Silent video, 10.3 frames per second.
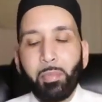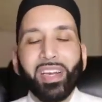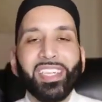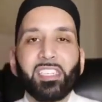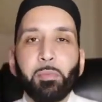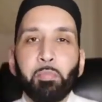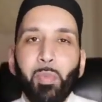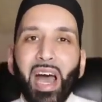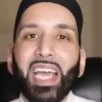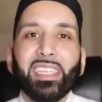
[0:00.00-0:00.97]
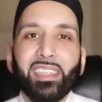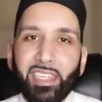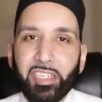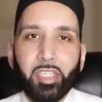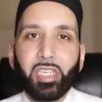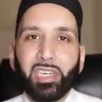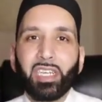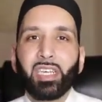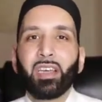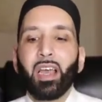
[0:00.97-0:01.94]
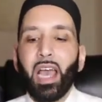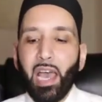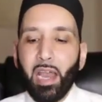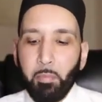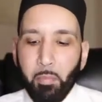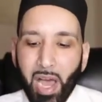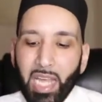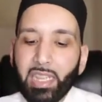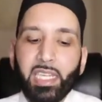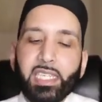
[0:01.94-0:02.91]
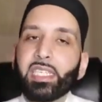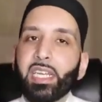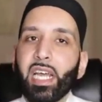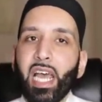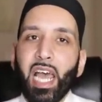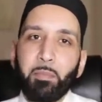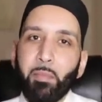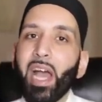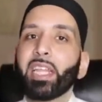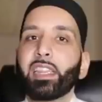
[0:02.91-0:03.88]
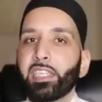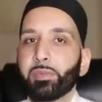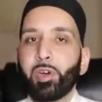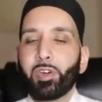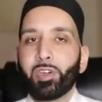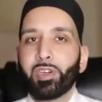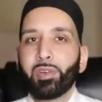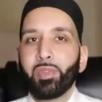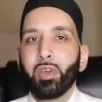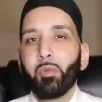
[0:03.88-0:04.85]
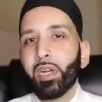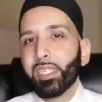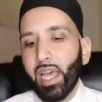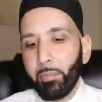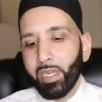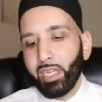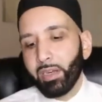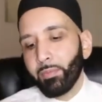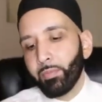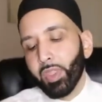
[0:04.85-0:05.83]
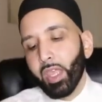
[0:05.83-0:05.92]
But it's mindless shirk and mindless zina and mindless murder. What does that mean?